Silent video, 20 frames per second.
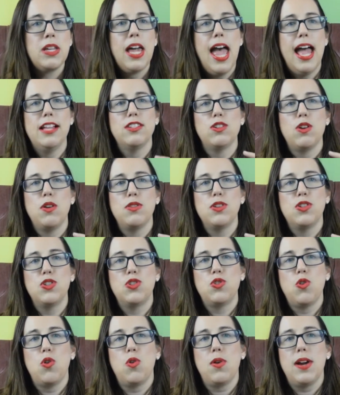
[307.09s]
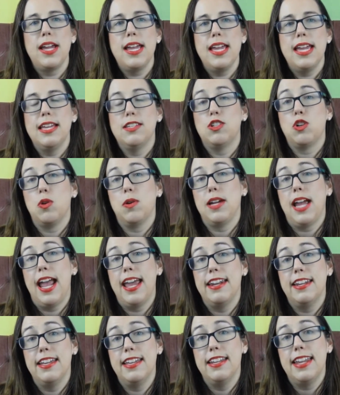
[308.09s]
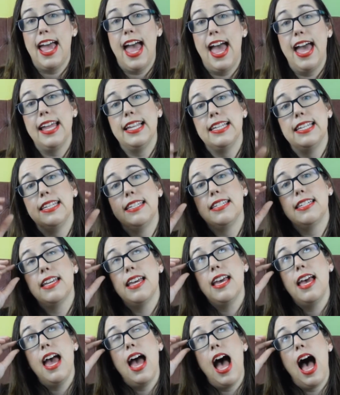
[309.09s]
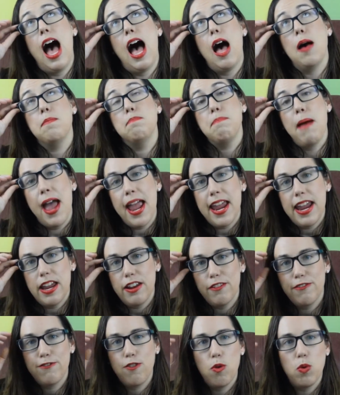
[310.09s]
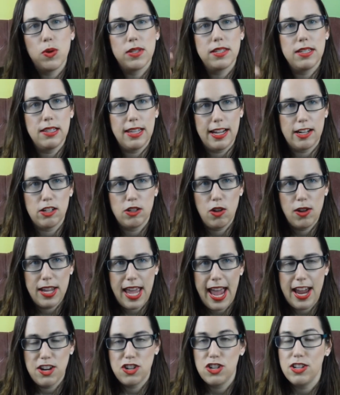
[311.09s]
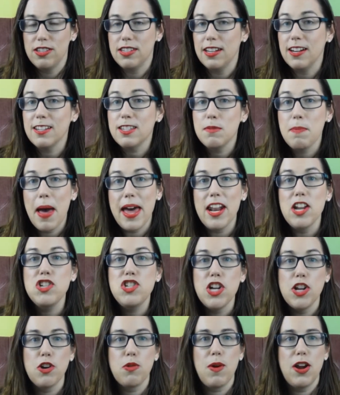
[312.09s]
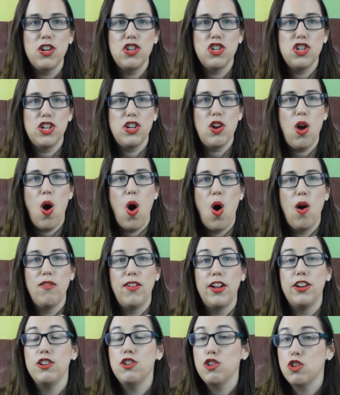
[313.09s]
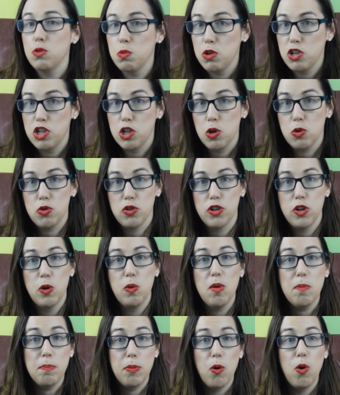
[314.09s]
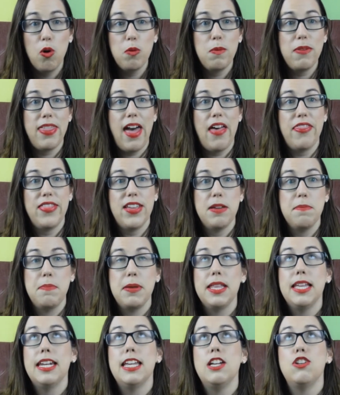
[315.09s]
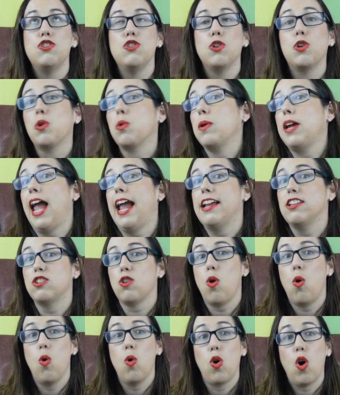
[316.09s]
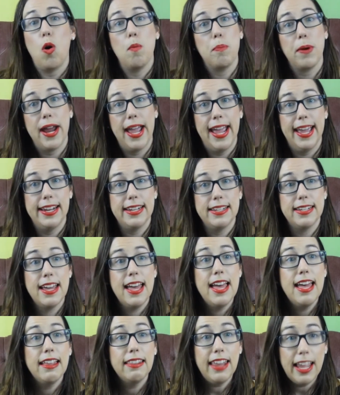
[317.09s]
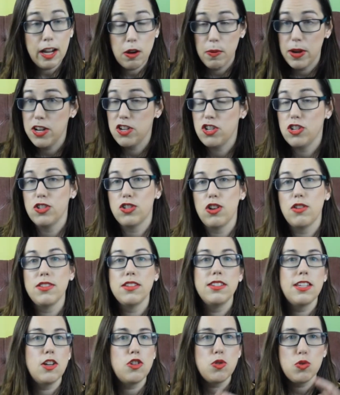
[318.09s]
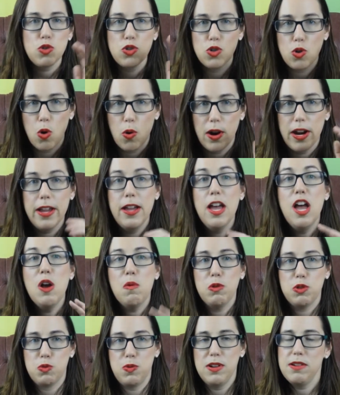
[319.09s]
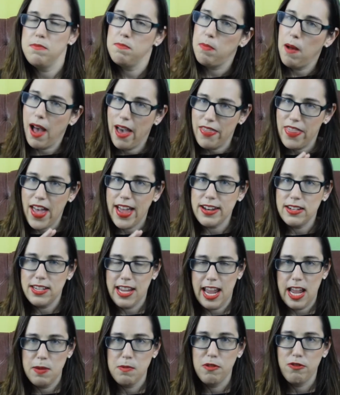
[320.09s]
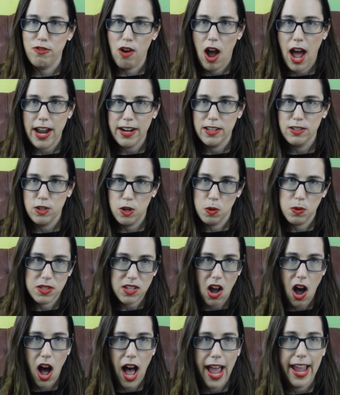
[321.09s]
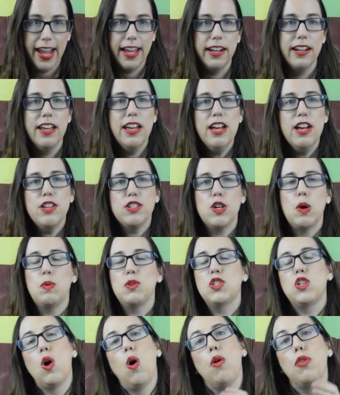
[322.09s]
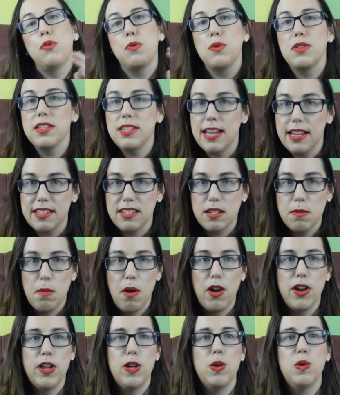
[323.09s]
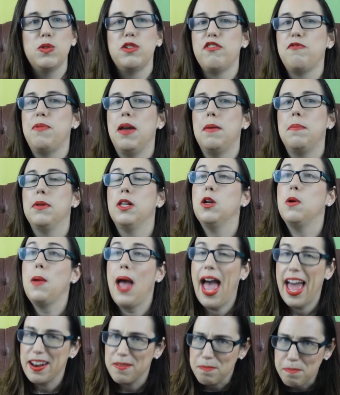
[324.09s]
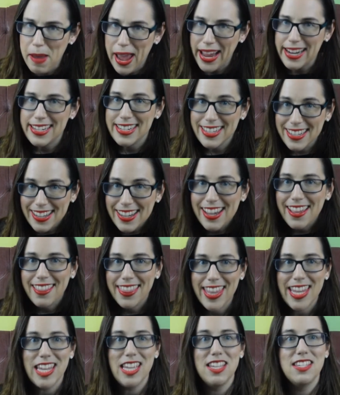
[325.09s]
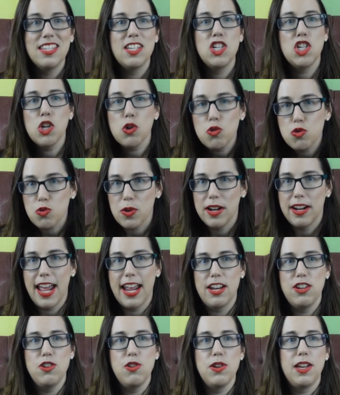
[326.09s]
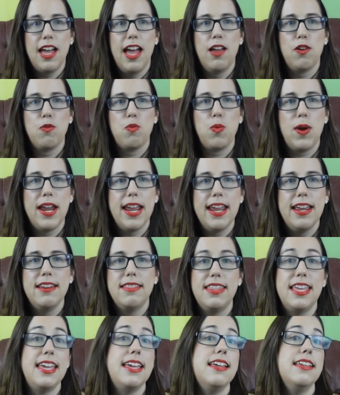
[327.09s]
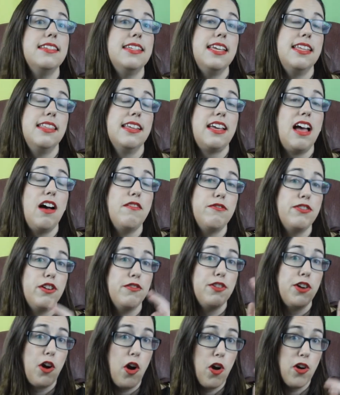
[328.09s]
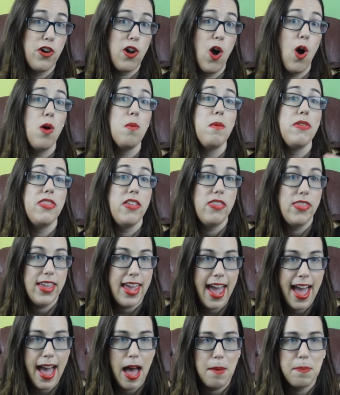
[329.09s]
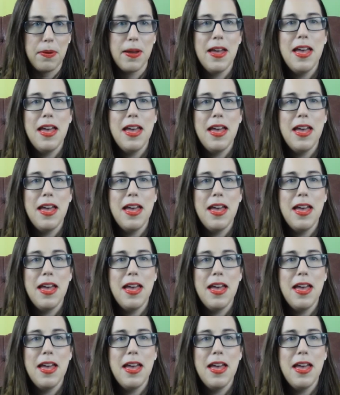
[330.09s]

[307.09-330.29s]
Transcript: And so the story is created and made for select locations, and it's about a generation of unusual children who were born without the ability to create or comprehend language. And so the central story was written by that team of writers who was hired. So it was told through the testimonials of people who had met these children, and you can read these in the comfort of your own home within the app.